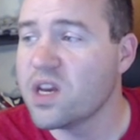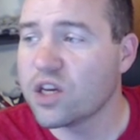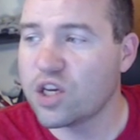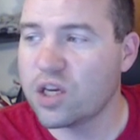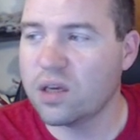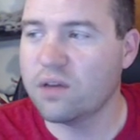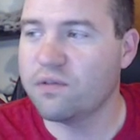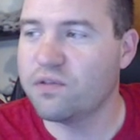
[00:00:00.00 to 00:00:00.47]

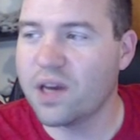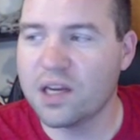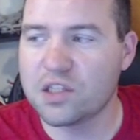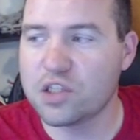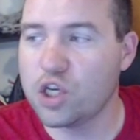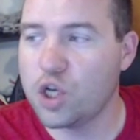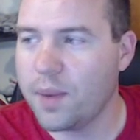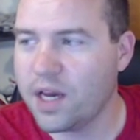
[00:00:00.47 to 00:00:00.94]
if you
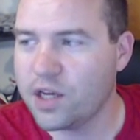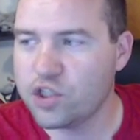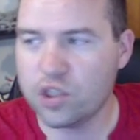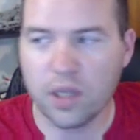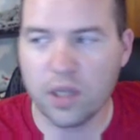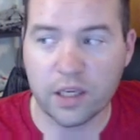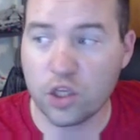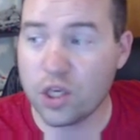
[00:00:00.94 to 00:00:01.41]
guys could
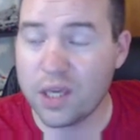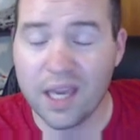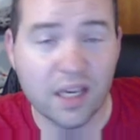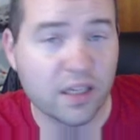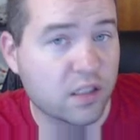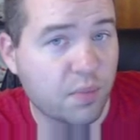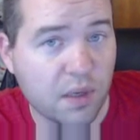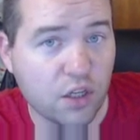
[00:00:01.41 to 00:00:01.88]
imagine, like, you
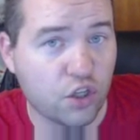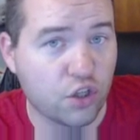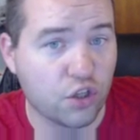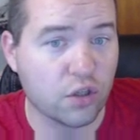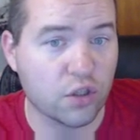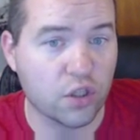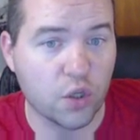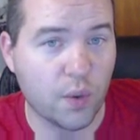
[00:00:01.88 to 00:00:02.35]
can't spend
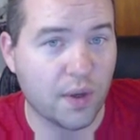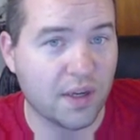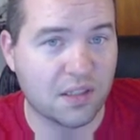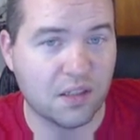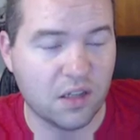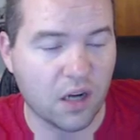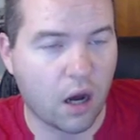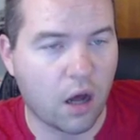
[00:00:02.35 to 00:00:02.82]
your
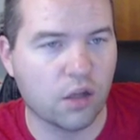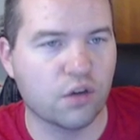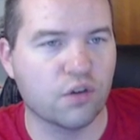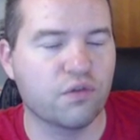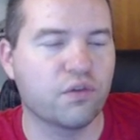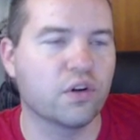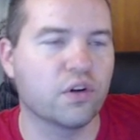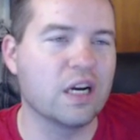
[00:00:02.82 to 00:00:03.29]
US
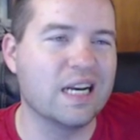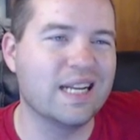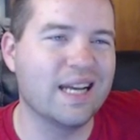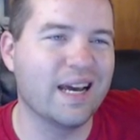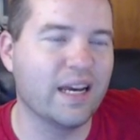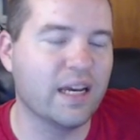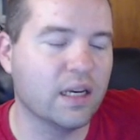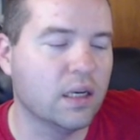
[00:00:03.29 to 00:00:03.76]
dollar for a
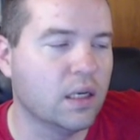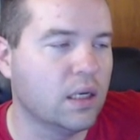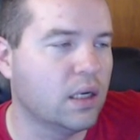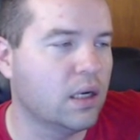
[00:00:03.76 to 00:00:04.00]
day.